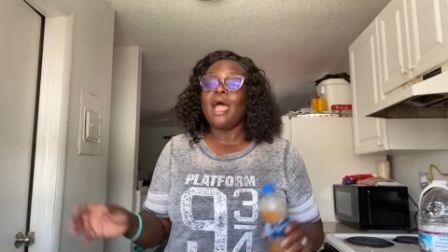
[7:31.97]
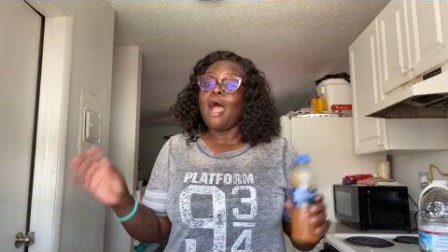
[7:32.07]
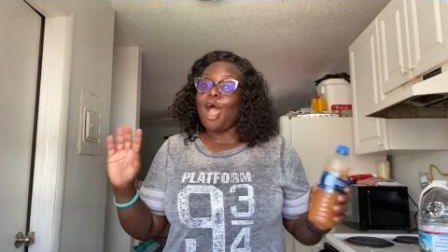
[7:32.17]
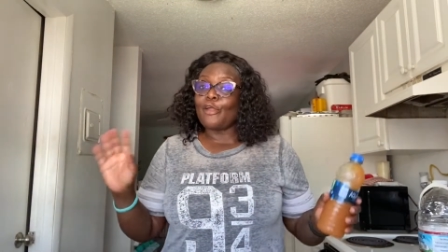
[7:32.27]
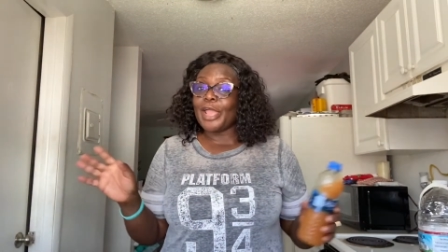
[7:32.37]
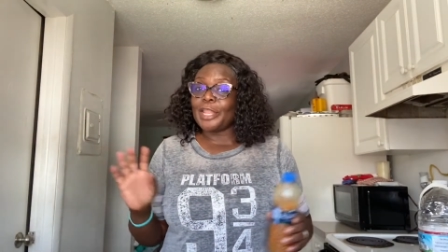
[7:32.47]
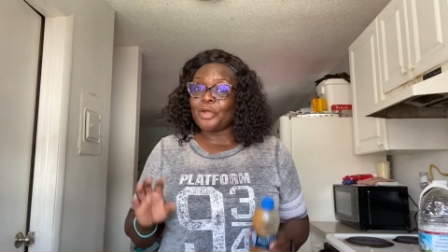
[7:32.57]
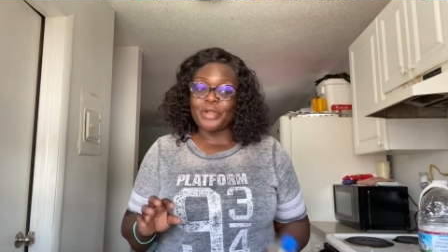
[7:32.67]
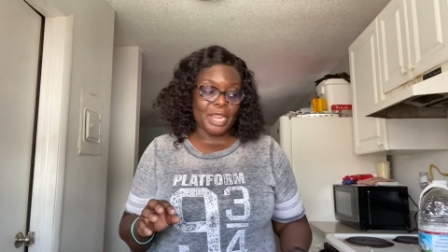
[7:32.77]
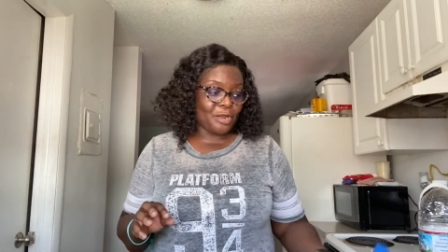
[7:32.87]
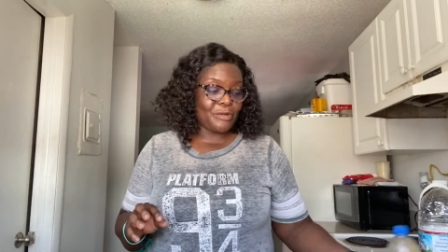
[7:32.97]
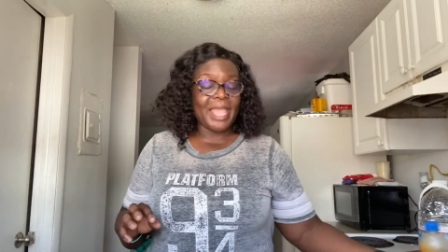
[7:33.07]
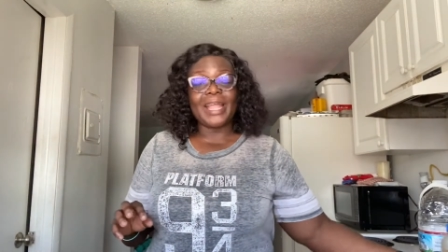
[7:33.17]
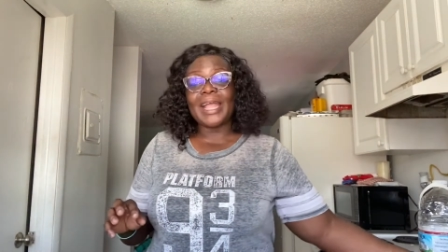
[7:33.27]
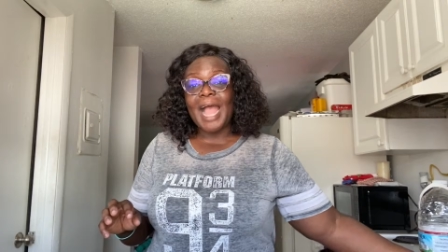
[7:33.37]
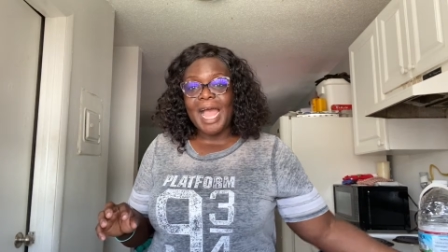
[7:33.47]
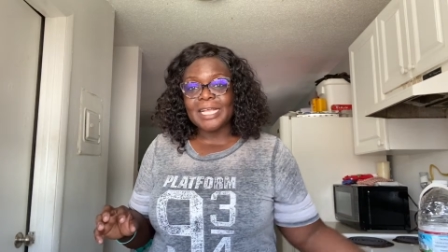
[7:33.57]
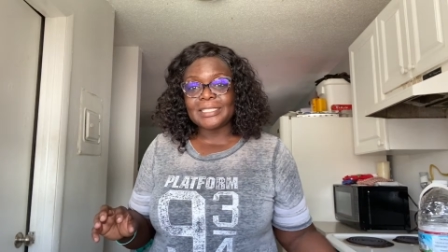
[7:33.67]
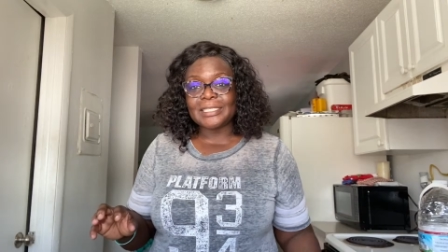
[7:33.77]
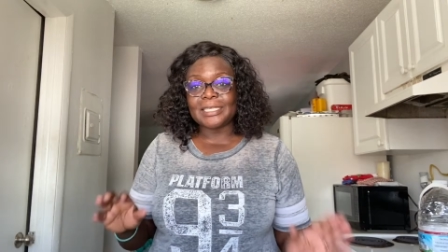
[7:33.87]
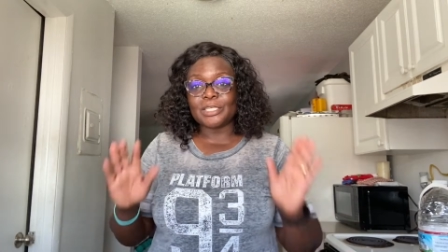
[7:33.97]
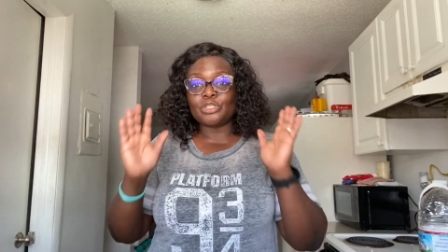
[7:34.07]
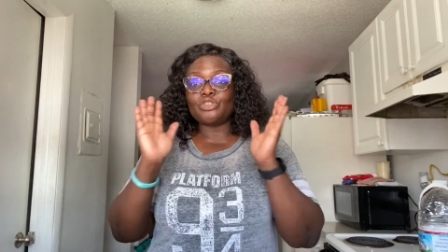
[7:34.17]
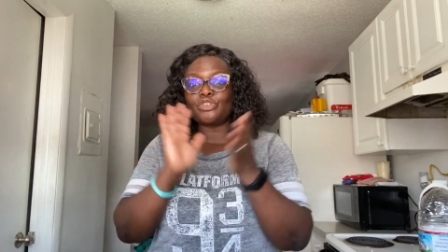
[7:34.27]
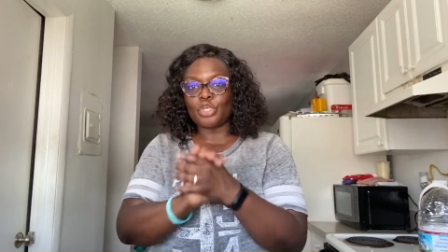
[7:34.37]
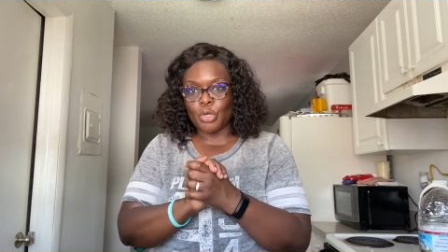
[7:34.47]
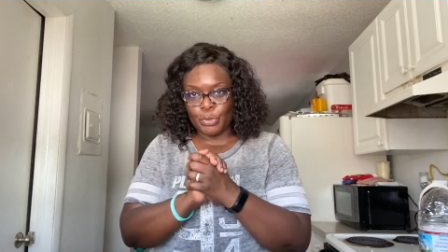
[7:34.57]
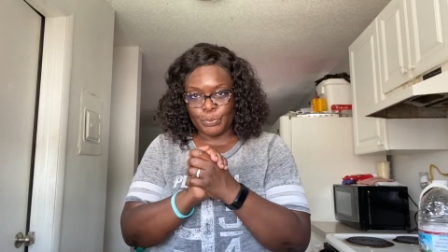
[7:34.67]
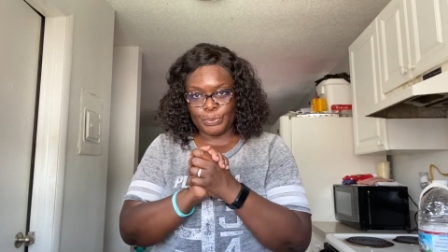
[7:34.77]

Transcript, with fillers: all right all right all right guys so